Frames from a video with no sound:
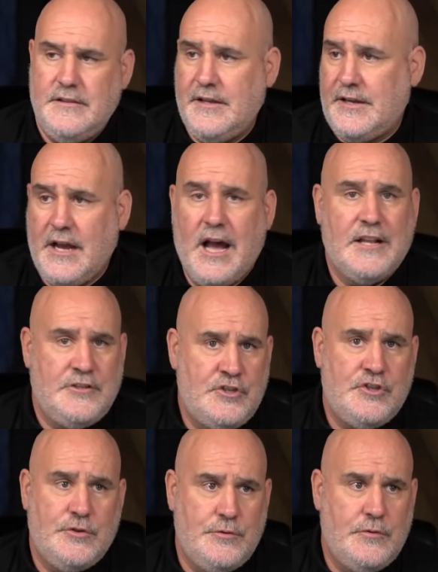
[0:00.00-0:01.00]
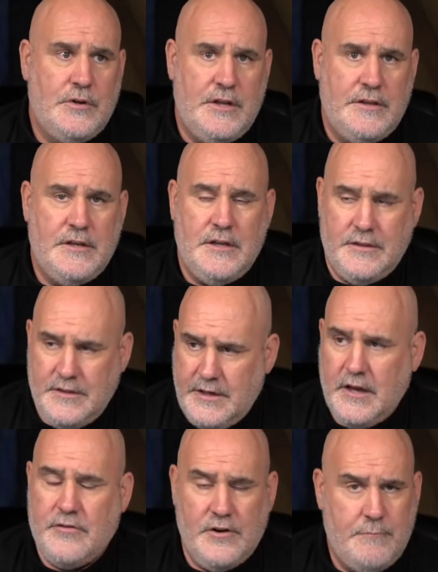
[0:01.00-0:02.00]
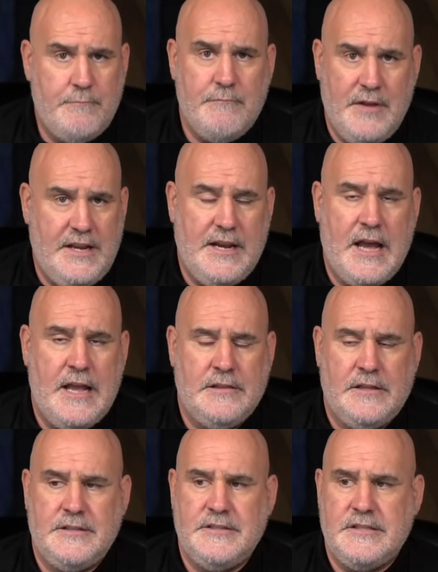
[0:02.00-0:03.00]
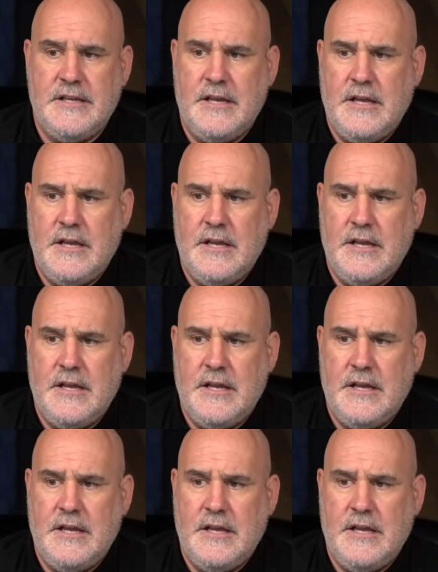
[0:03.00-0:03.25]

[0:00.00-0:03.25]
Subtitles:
like Honshu and the other main islands,